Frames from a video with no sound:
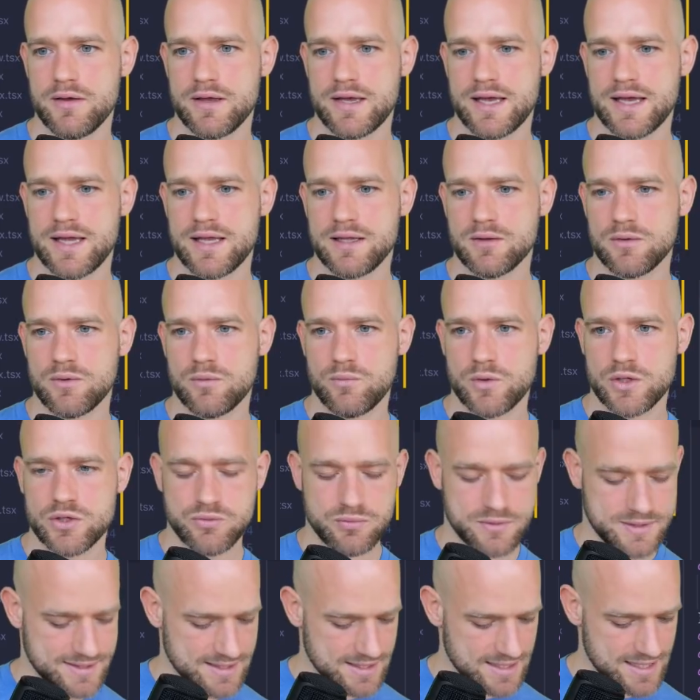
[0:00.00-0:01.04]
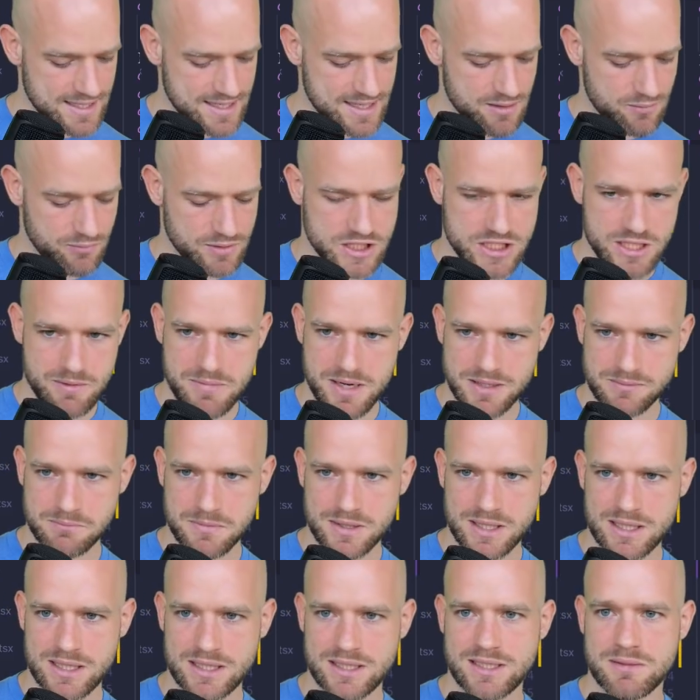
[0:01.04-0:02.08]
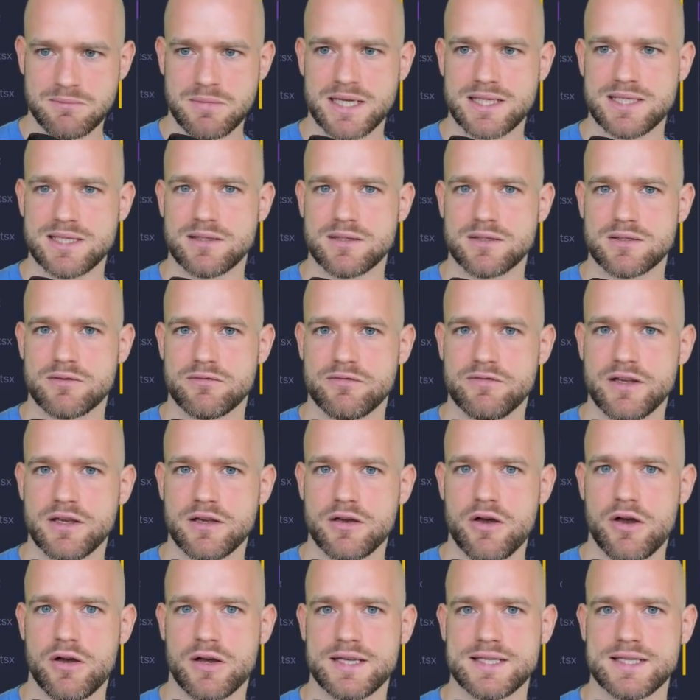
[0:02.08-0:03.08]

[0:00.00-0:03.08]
And what you see here, which I'm animating the finger,